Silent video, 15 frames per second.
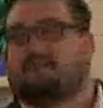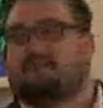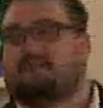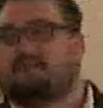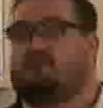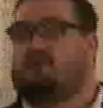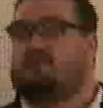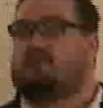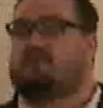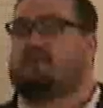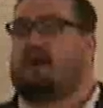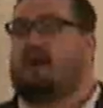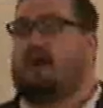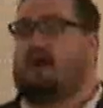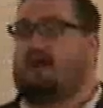they didn't know the
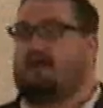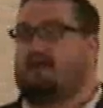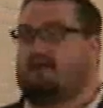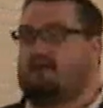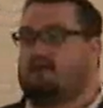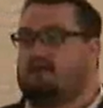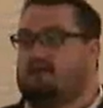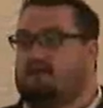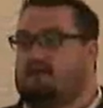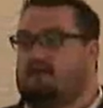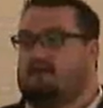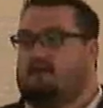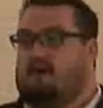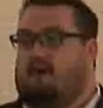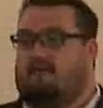God
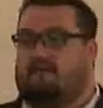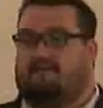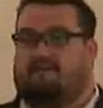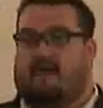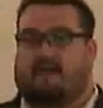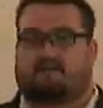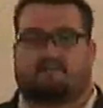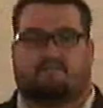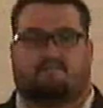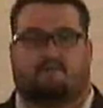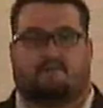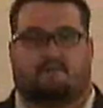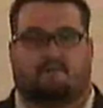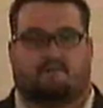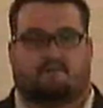of the facts and
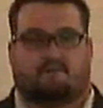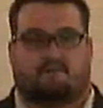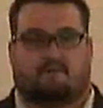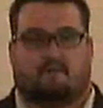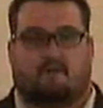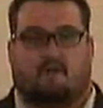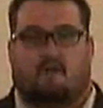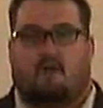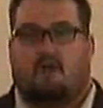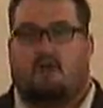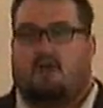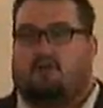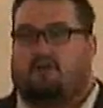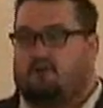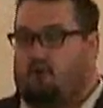figures.
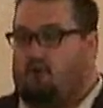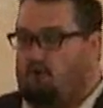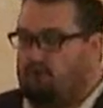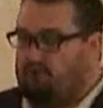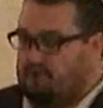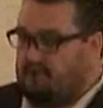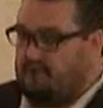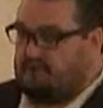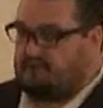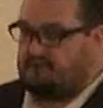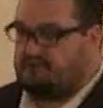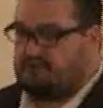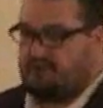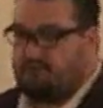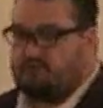The old
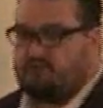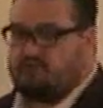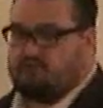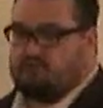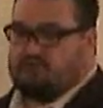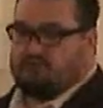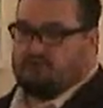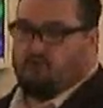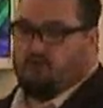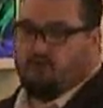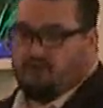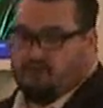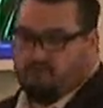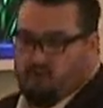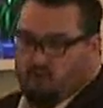relationship was
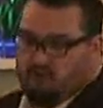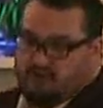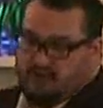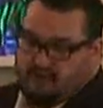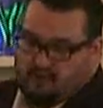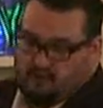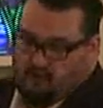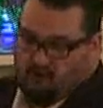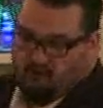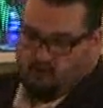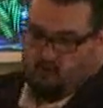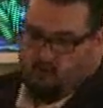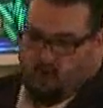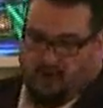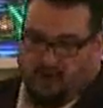solely the Mosaic law
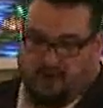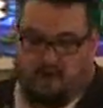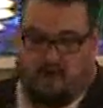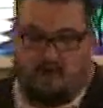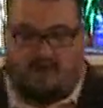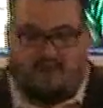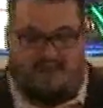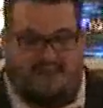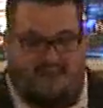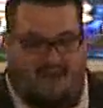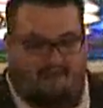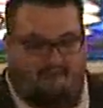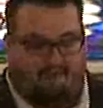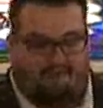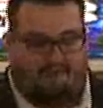required
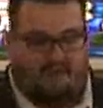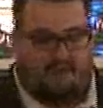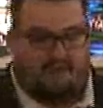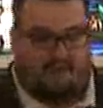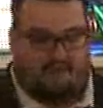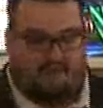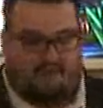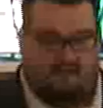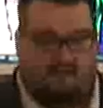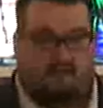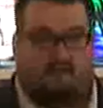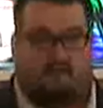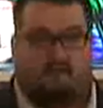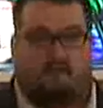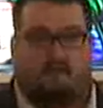not faith,
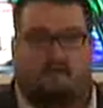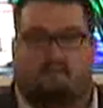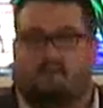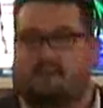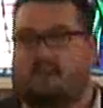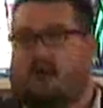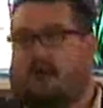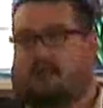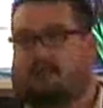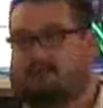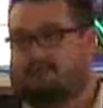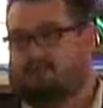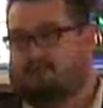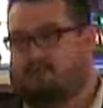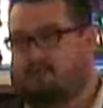but
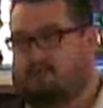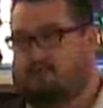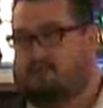knowledge.